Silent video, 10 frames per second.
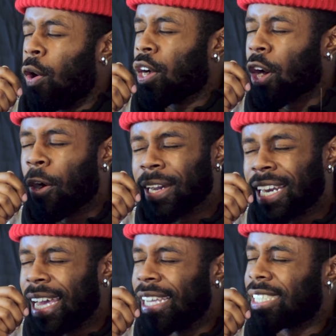a
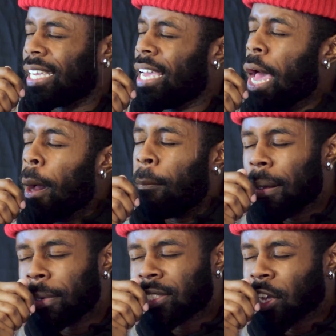golden legend.
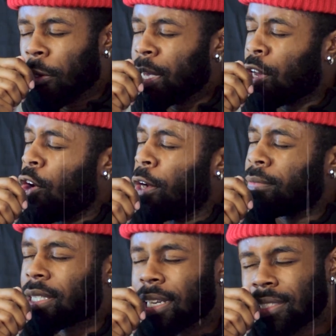Mama told me go
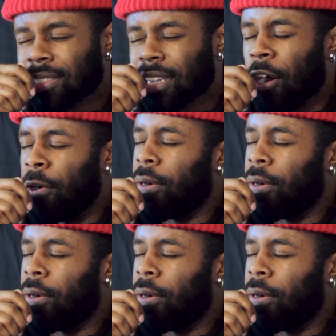up to the stove,